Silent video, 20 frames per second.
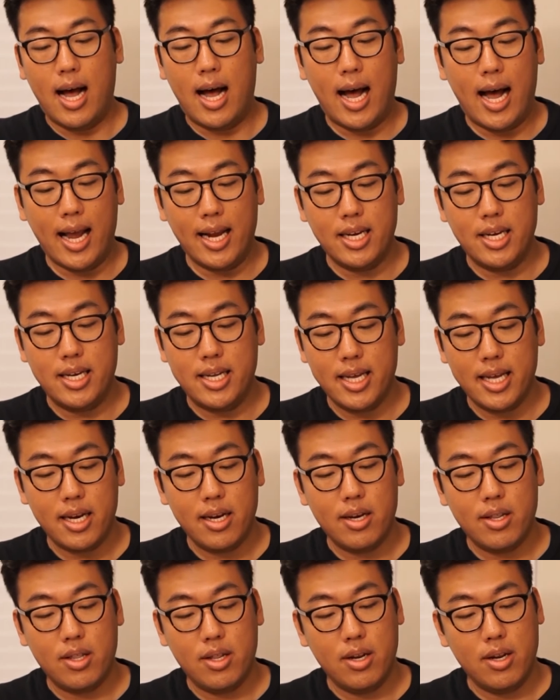I
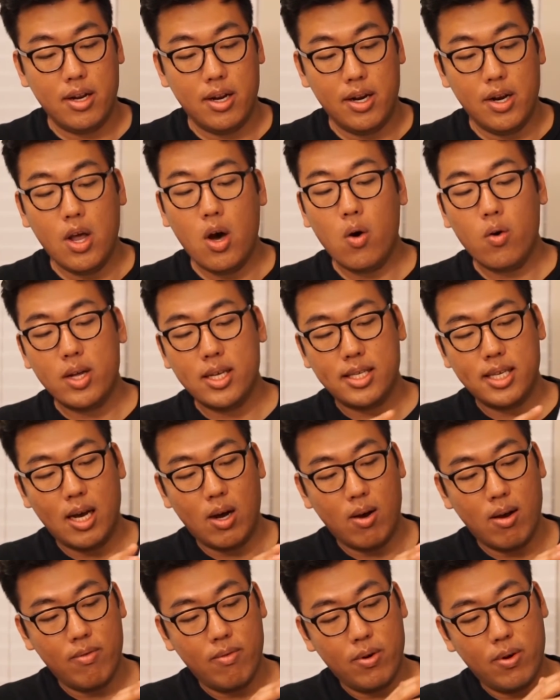did notice,
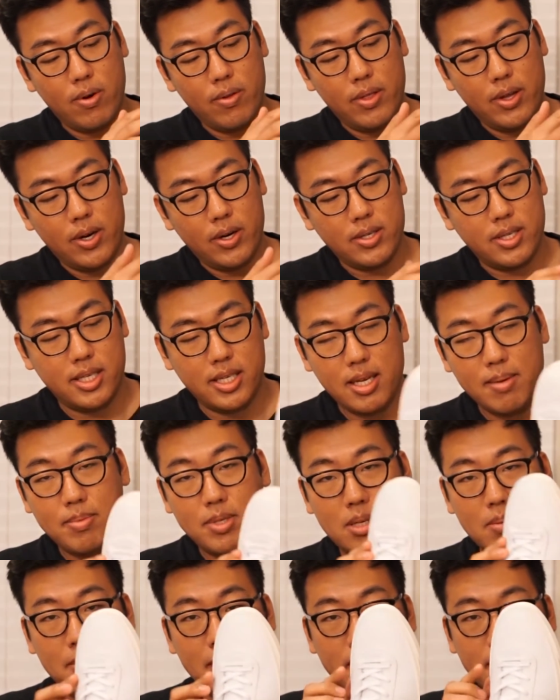however, there
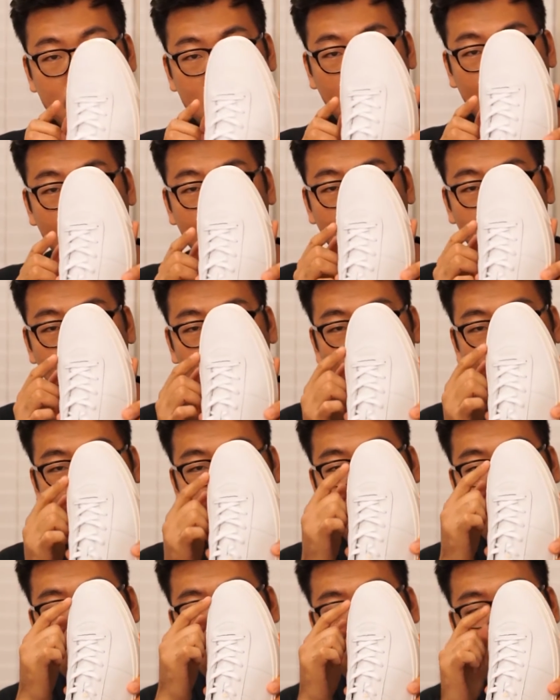seems to be,
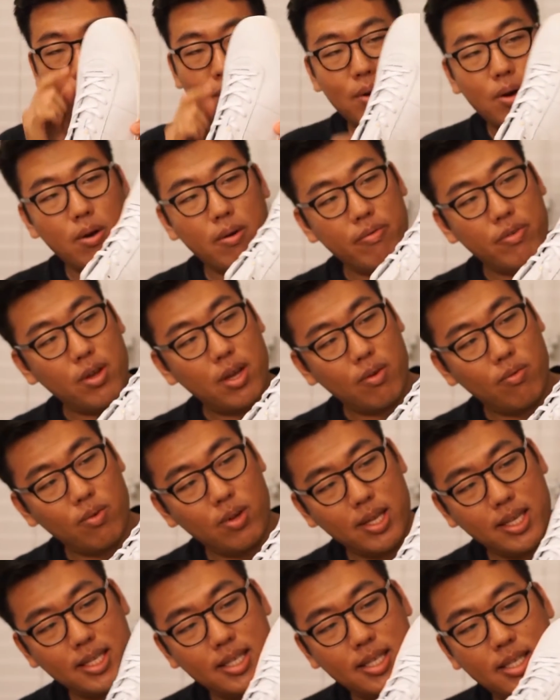I don't know if you can
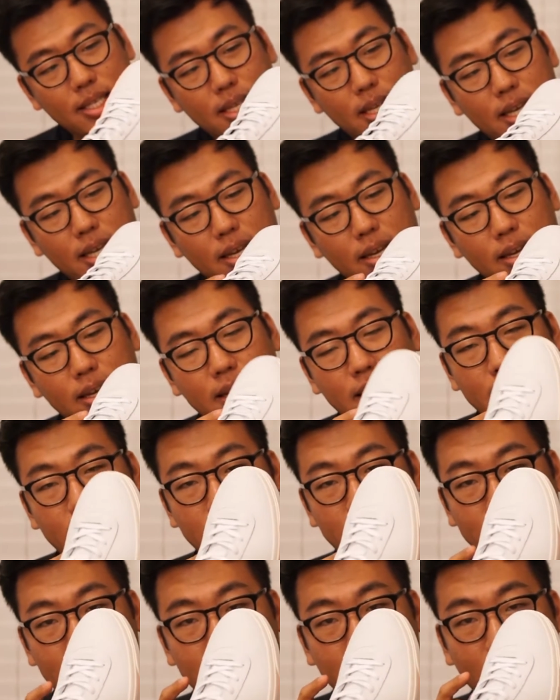really see,
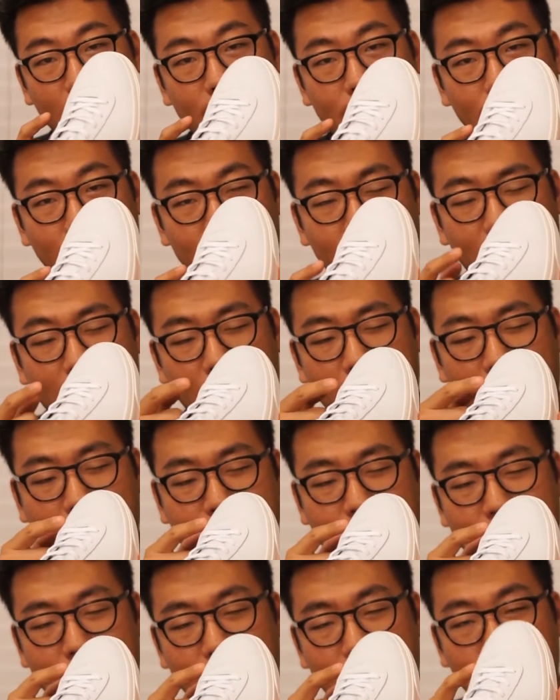the light
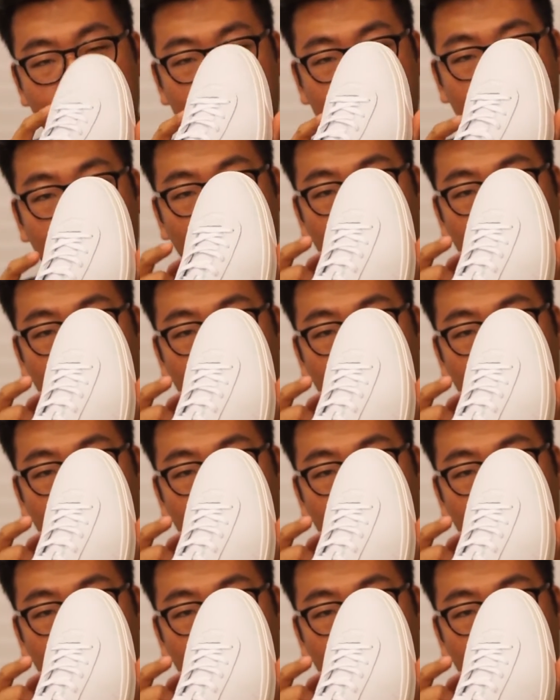has to hit it just